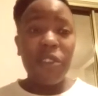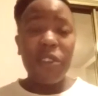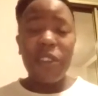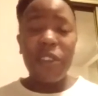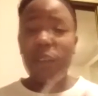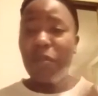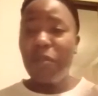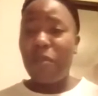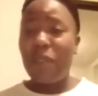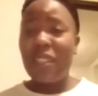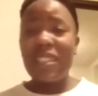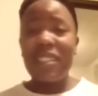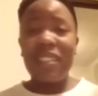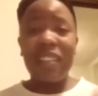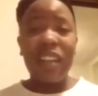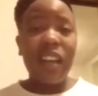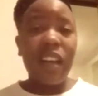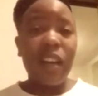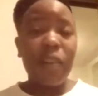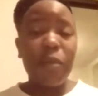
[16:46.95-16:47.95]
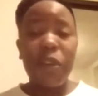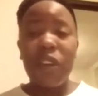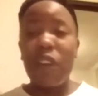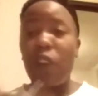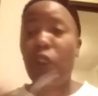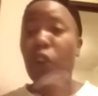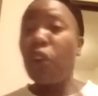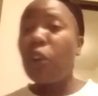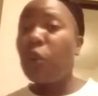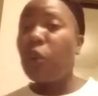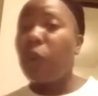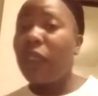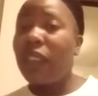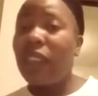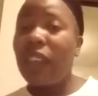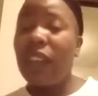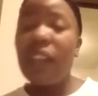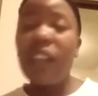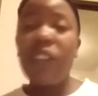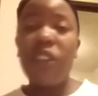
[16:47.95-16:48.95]
you can mix it up, you can cook
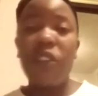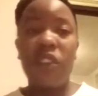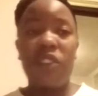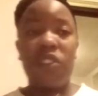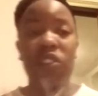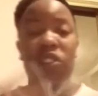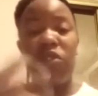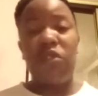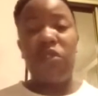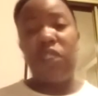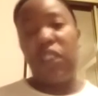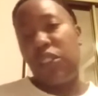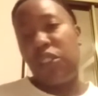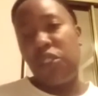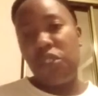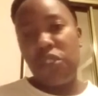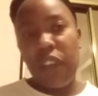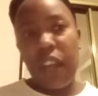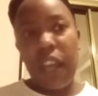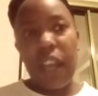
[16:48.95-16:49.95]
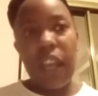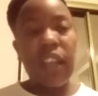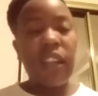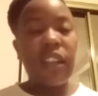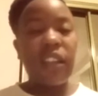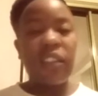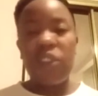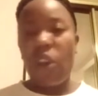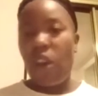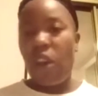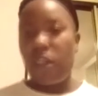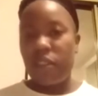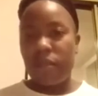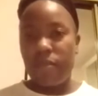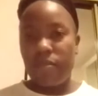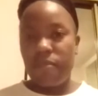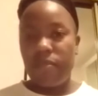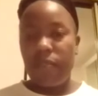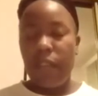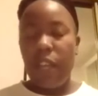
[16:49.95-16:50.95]
with it, you can just drink it straight. It's
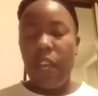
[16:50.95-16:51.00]
awesome.